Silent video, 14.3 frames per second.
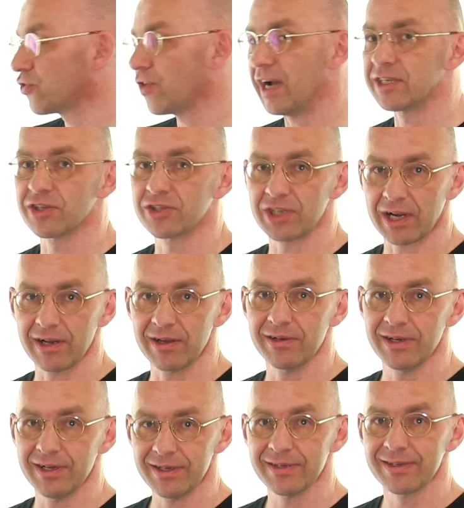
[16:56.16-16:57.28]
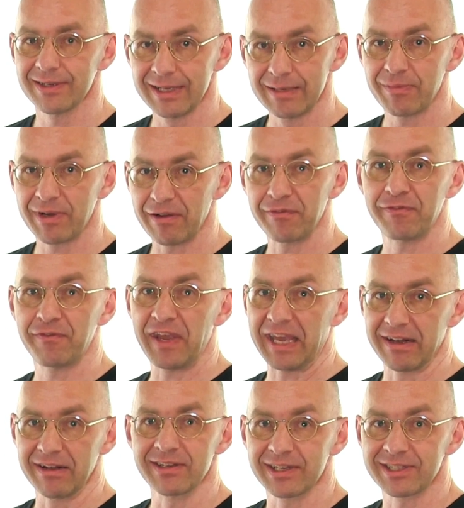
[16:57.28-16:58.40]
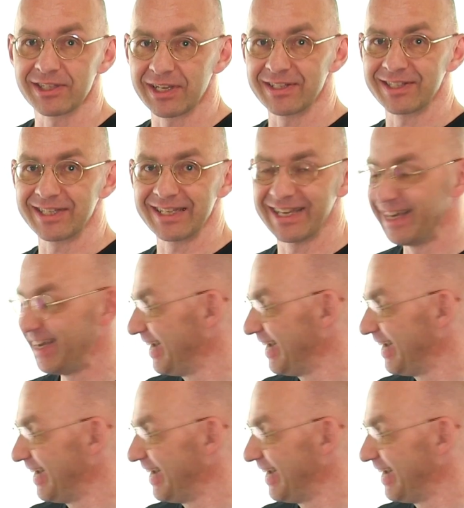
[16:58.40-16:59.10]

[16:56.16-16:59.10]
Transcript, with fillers: tried to juggle her, but I've failed. As you can see,